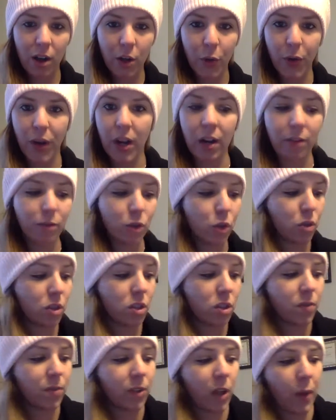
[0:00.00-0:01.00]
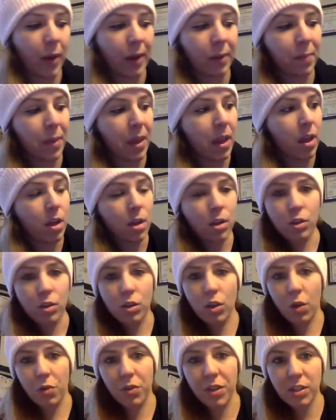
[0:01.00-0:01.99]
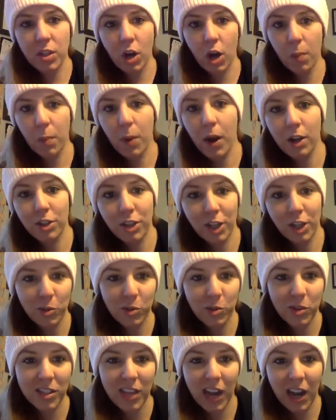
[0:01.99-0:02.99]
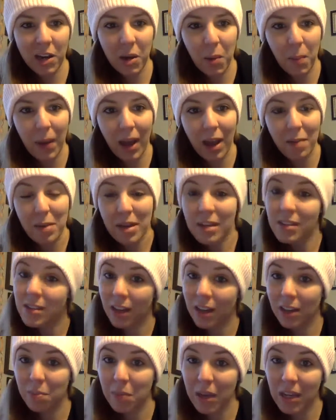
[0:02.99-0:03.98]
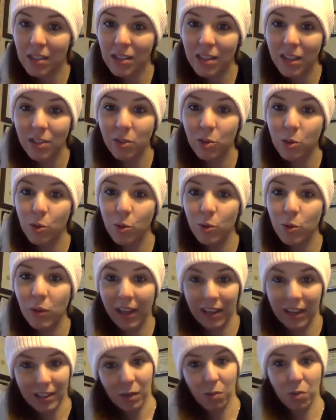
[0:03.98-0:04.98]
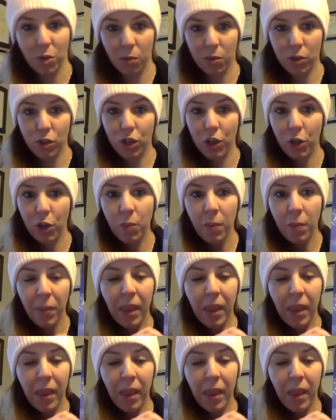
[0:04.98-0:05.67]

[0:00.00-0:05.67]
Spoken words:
creative juices flowing. So this art project was done by my son Mason, who, like I said, was almost 2.